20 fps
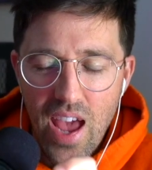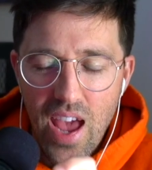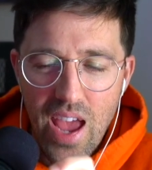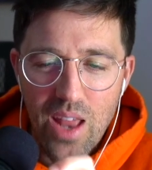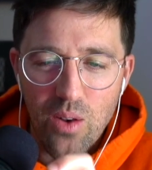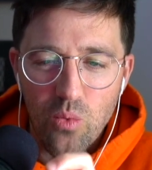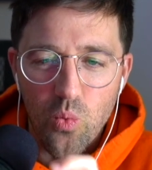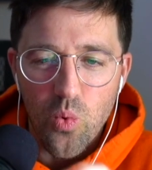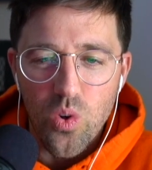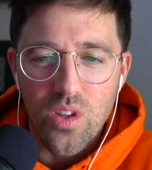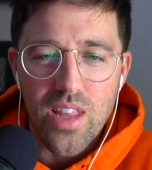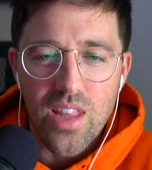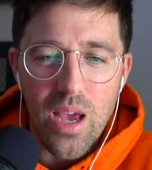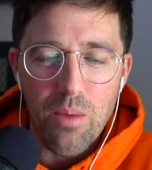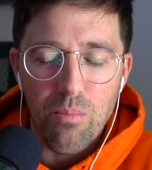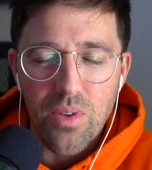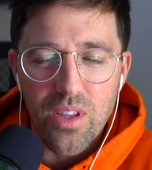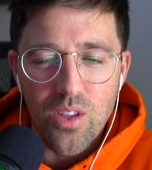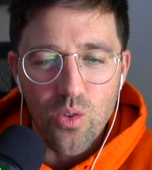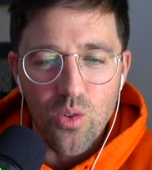And would
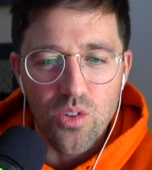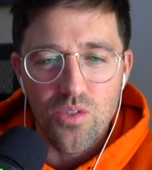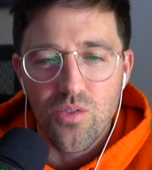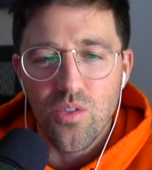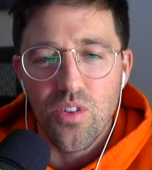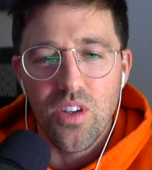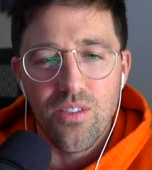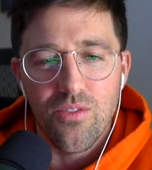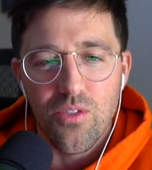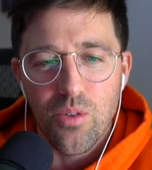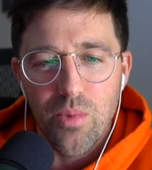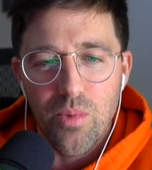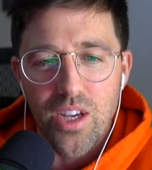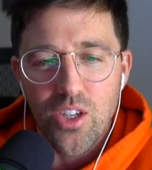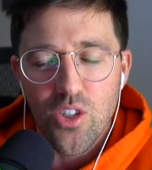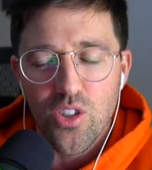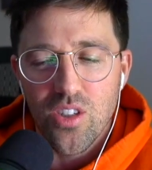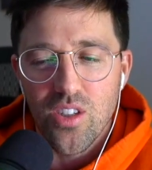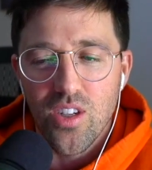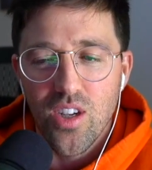that be useful
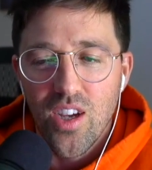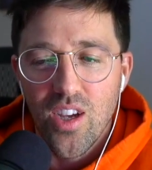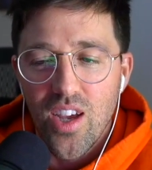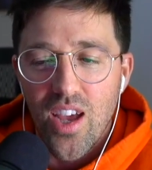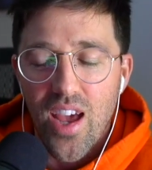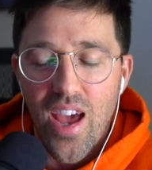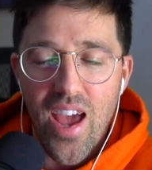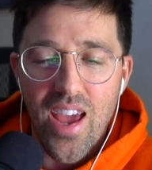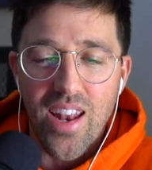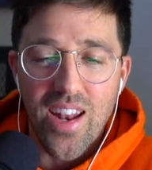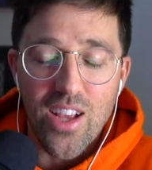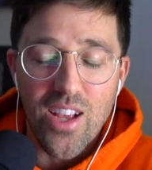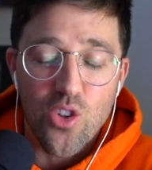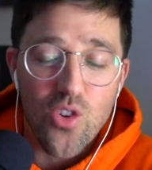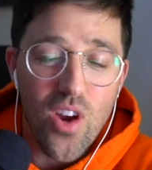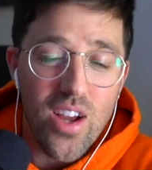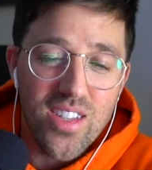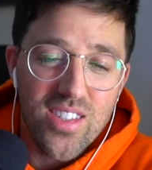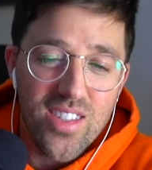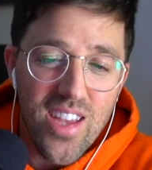information? And I
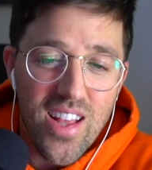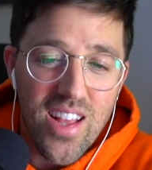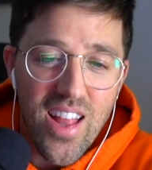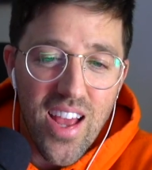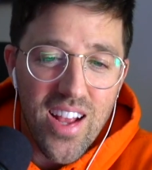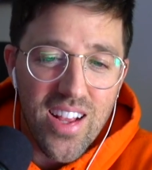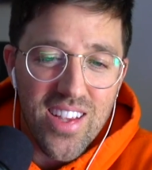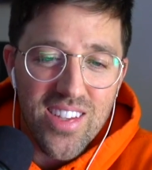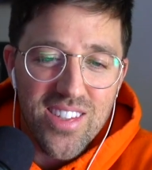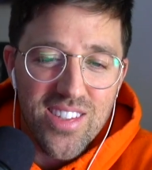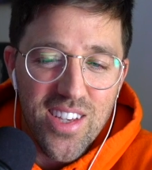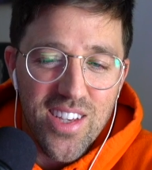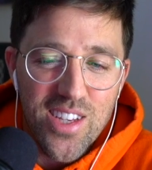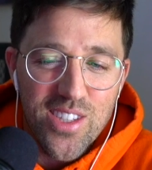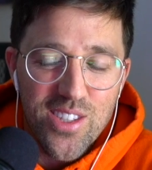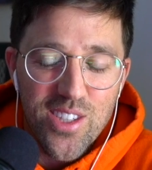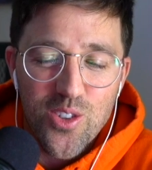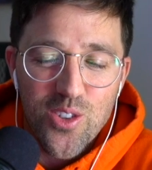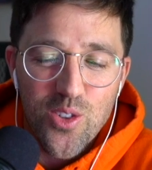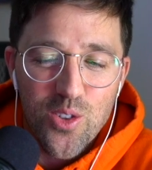try to say like, is
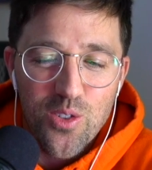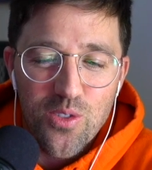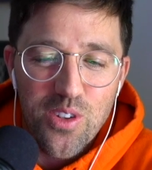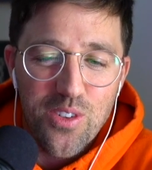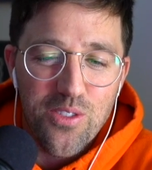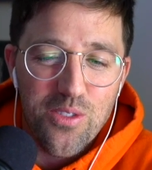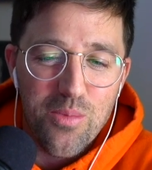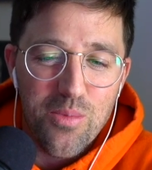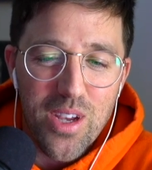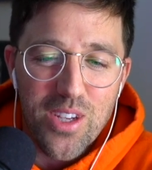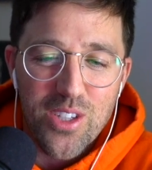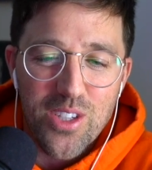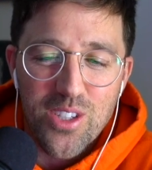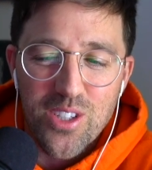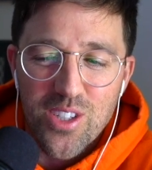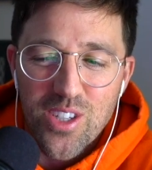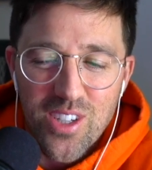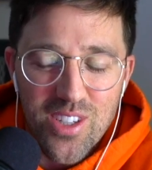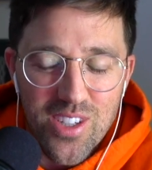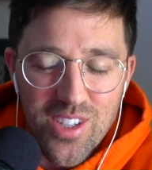is this useful
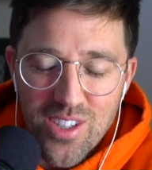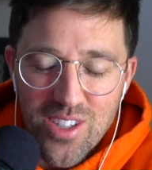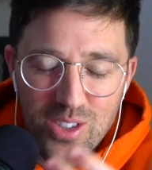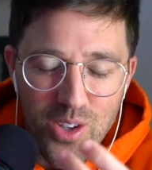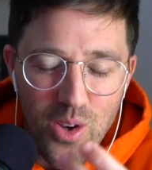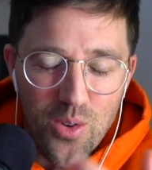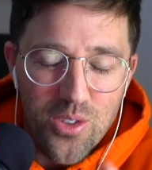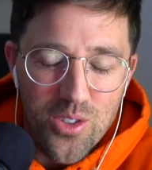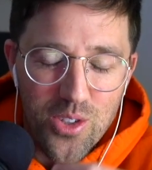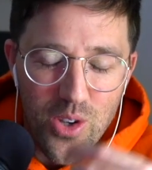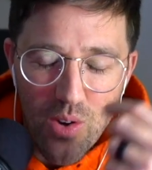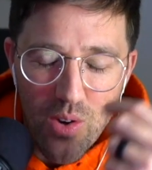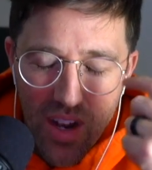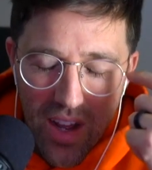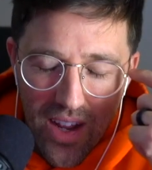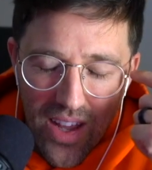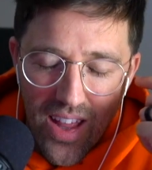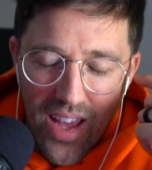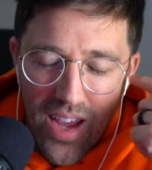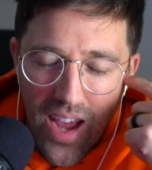information to so and so? And
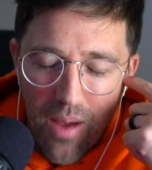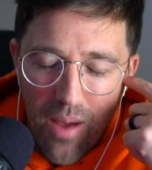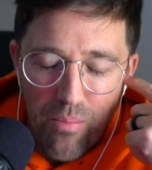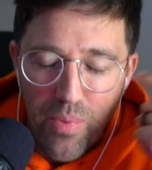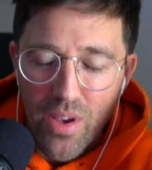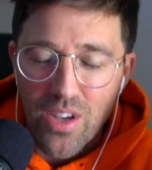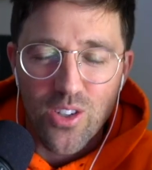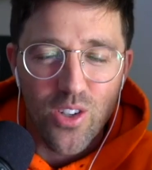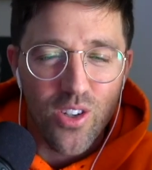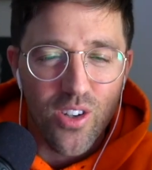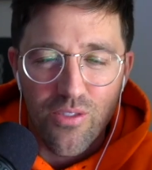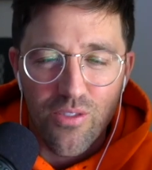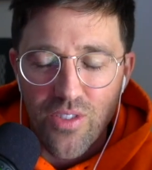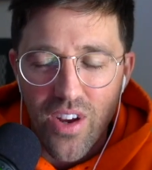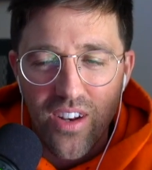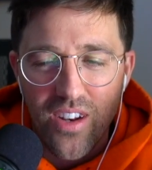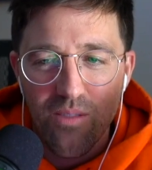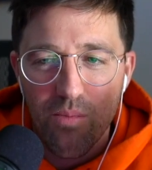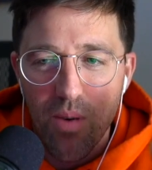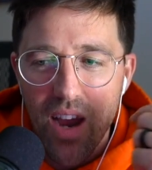I like I picture a
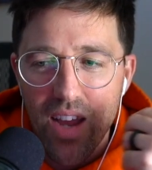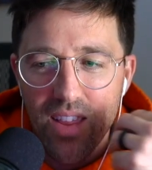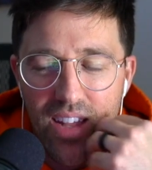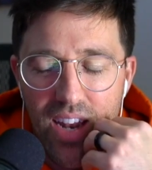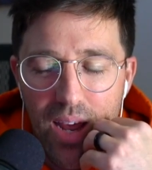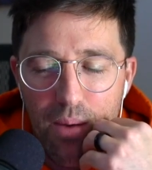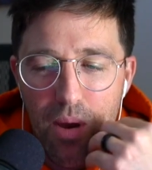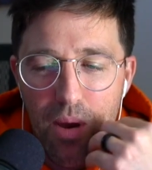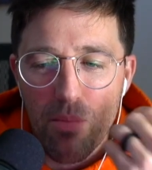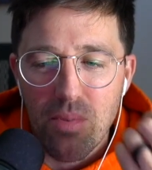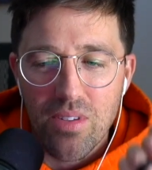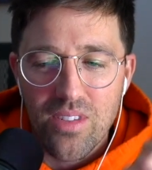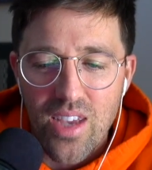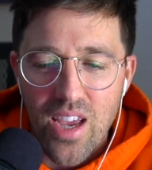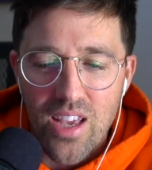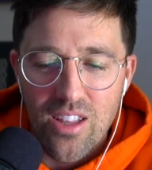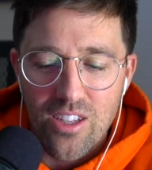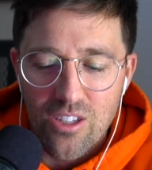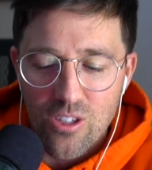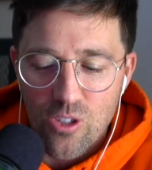friend of mine that I might be
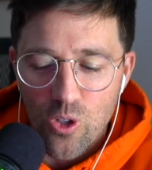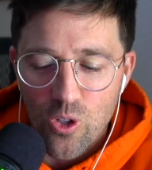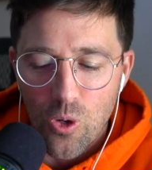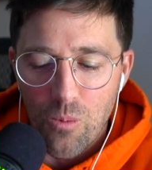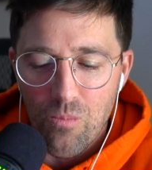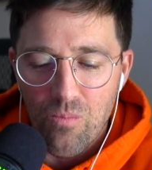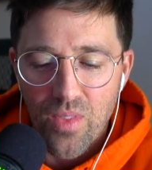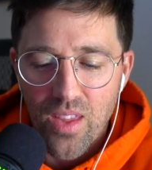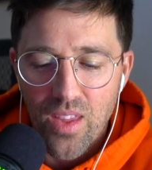saying this to.